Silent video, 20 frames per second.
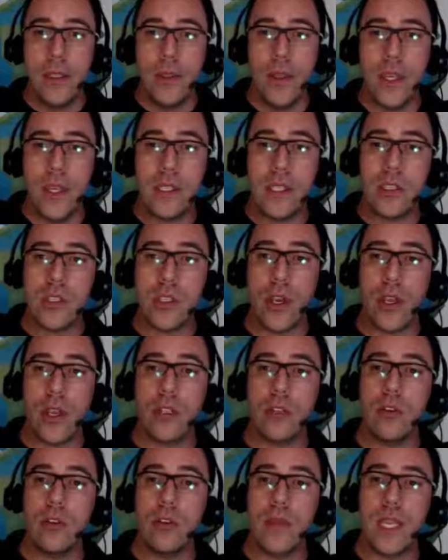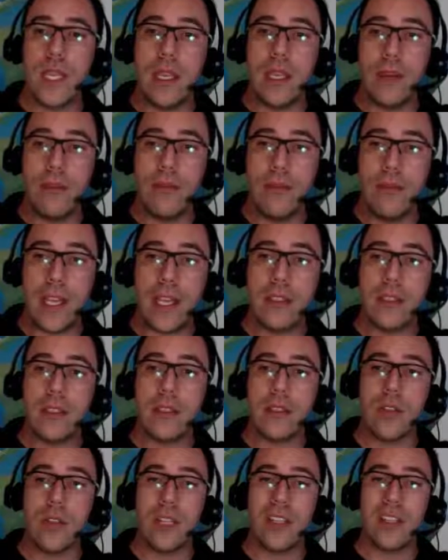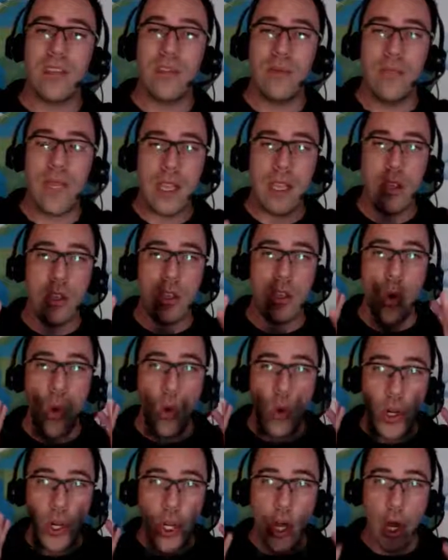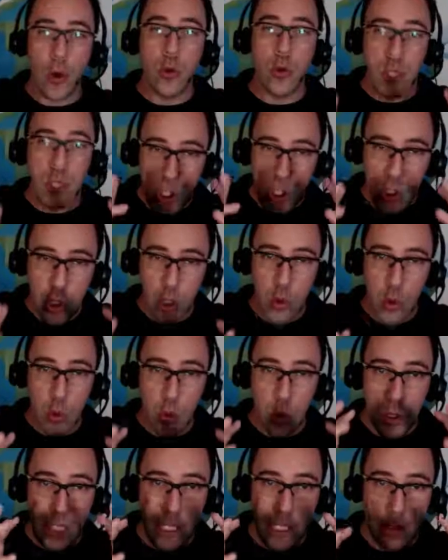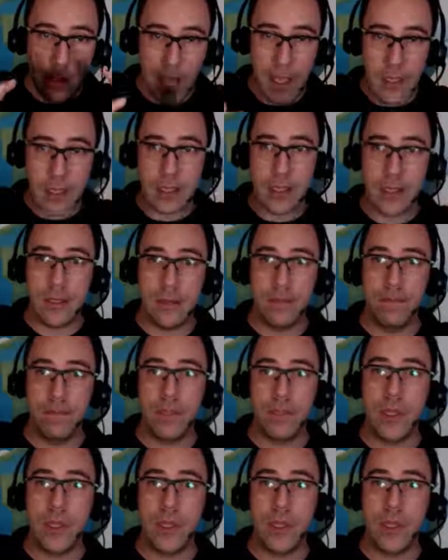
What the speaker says: This is going to be, effects is going to be your go-to space.